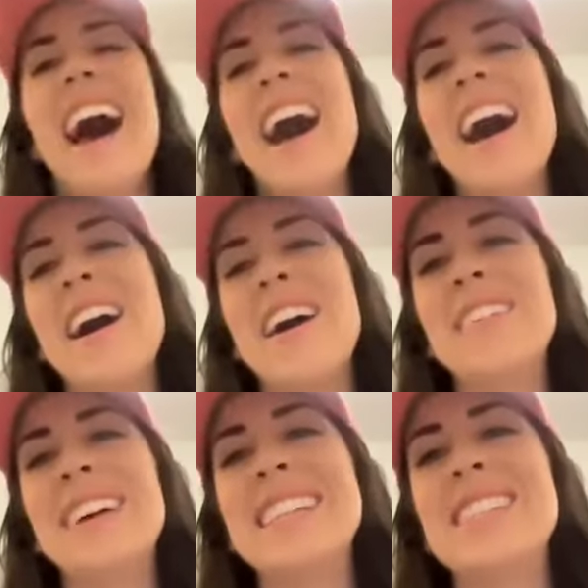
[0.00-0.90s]

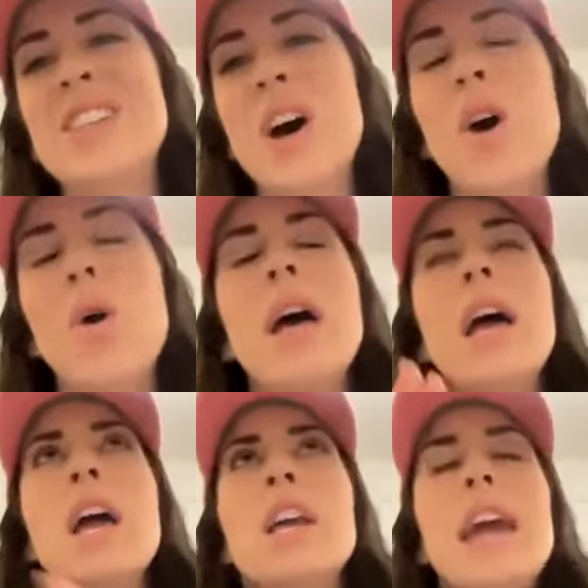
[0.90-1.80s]
and so,
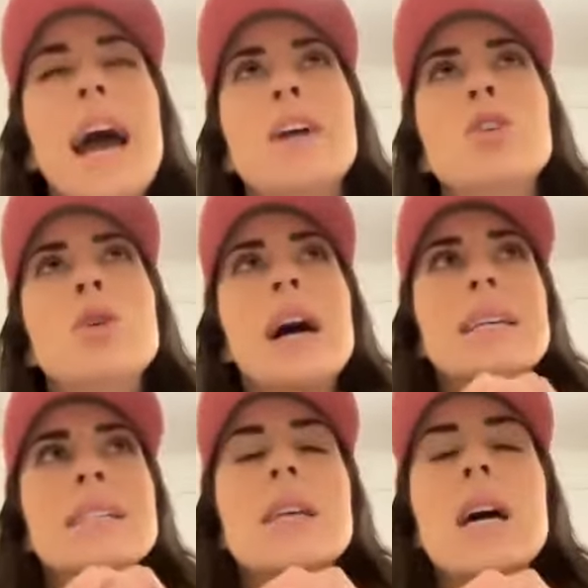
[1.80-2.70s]
yeah, you
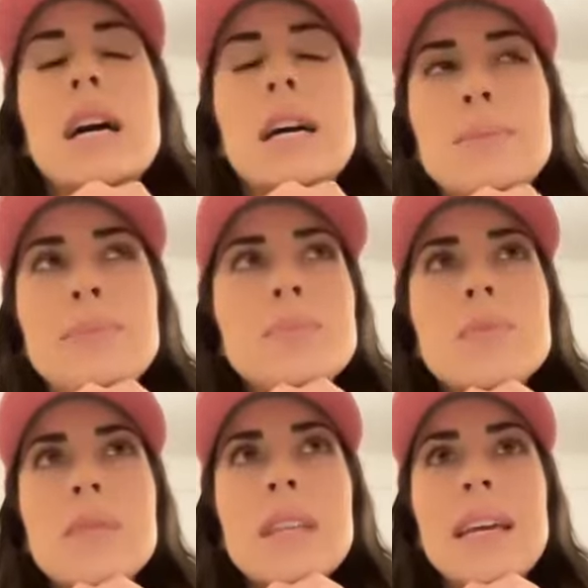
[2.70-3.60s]
guys,
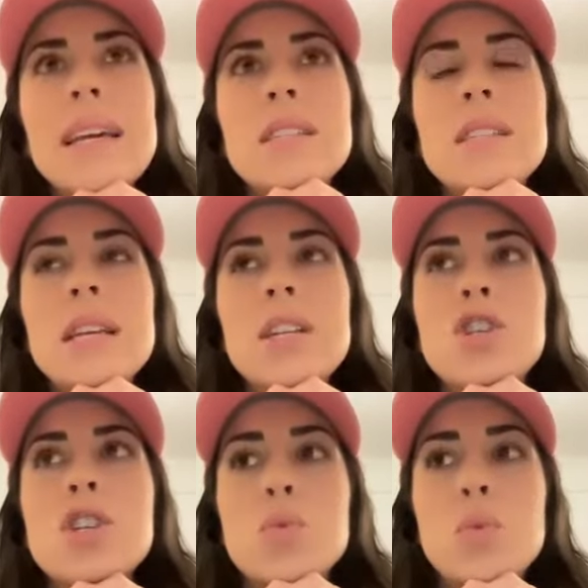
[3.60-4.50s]
it's
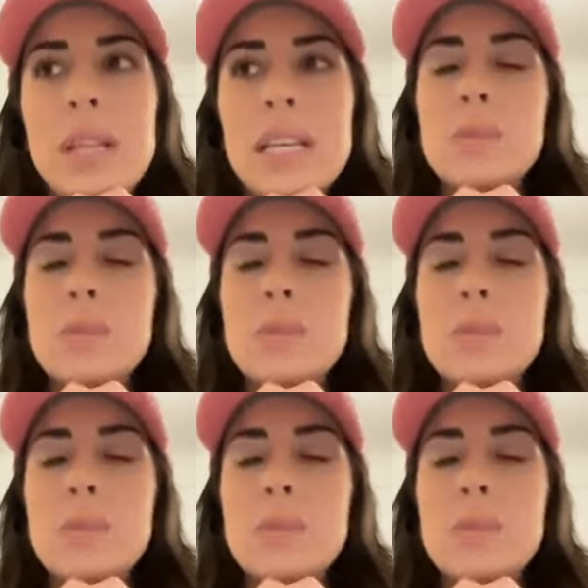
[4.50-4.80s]
just really